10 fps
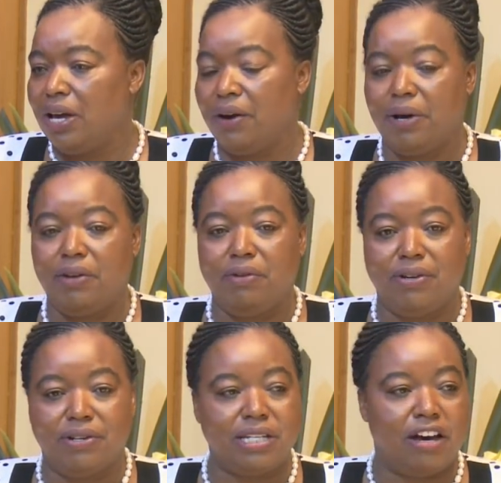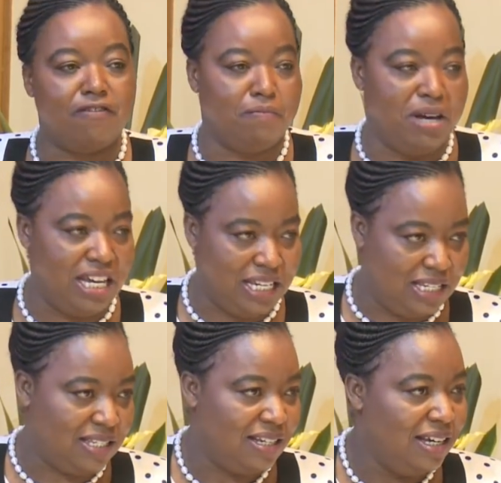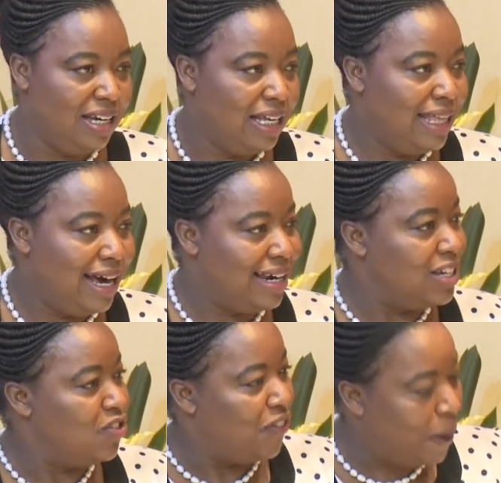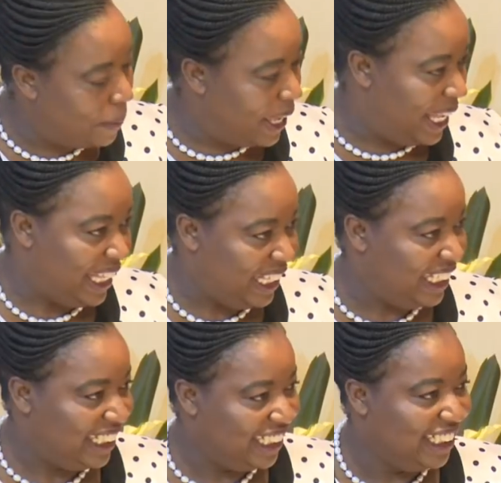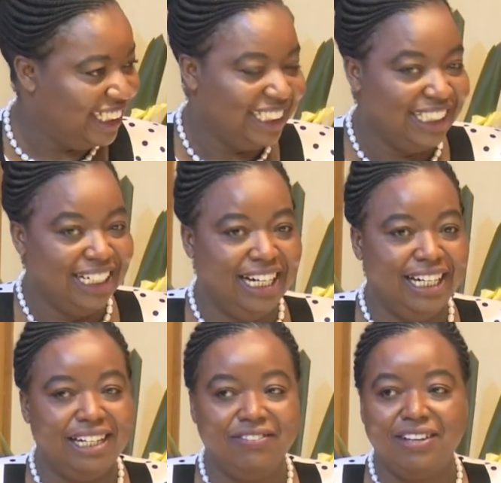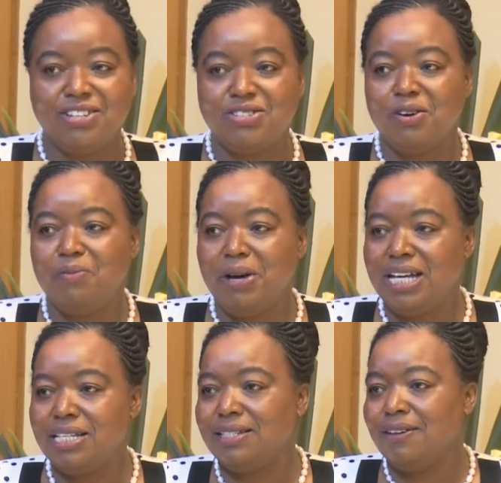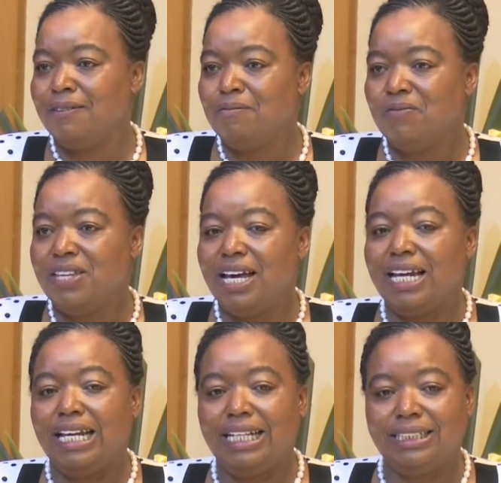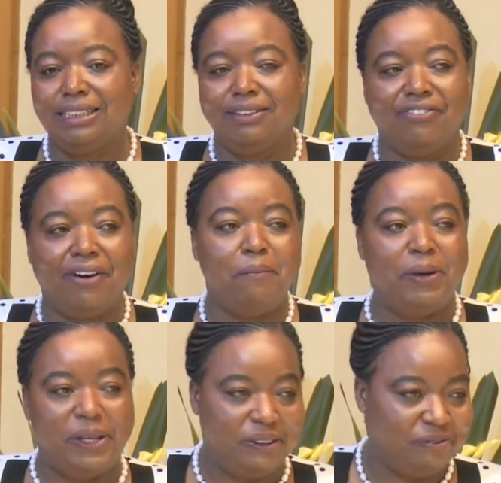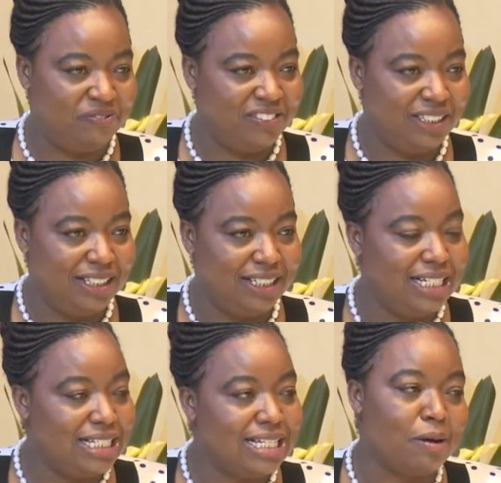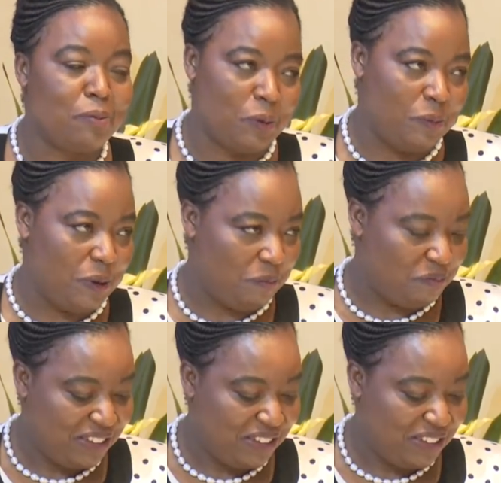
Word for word: where when we don't have maize, there is famine. Eh? If there is no maize, there is famine. This is a problem.